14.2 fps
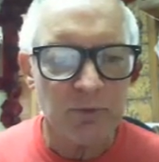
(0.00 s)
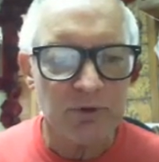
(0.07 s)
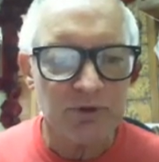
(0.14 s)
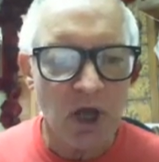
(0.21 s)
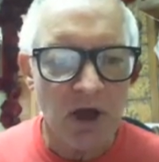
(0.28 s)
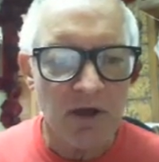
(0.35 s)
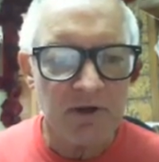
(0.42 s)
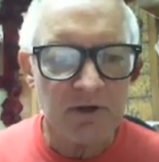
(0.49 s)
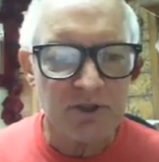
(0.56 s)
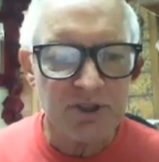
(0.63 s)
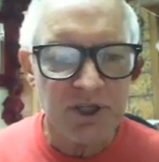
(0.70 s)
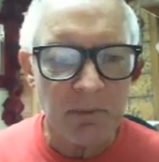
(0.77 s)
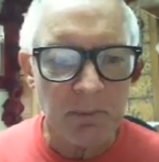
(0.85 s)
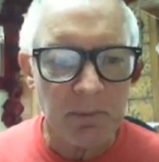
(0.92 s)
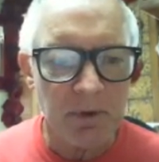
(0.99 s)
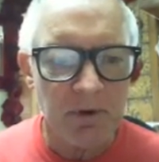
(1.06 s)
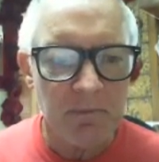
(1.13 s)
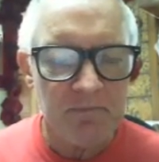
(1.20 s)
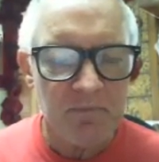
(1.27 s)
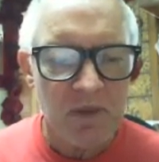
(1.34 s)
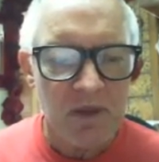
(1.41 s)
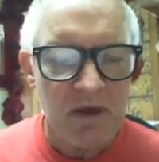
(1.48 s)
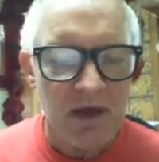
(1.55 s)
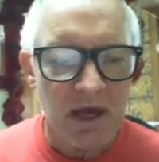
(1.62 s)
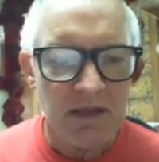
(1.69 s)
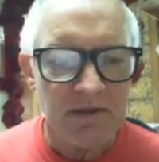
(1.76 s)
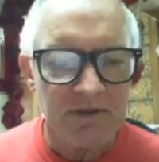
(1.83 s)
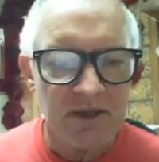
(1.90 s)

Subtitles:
was on their ship, and that